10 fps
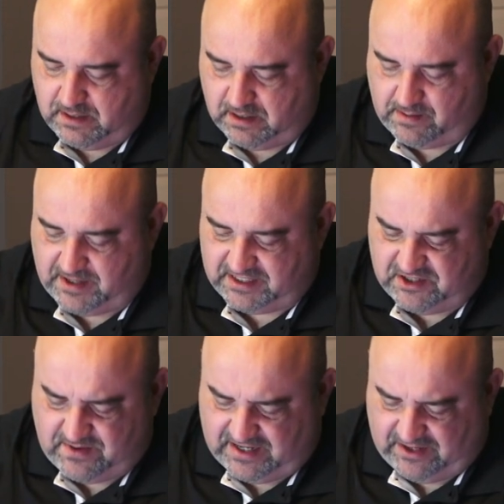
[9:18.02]
Oh, I'm on
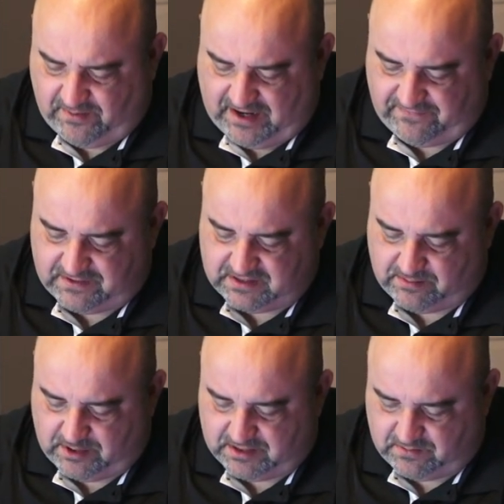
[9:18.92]
two I D white for
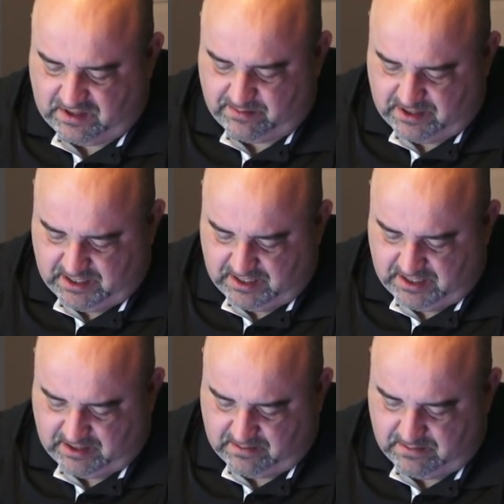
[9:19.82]
some reason. Why am I on that?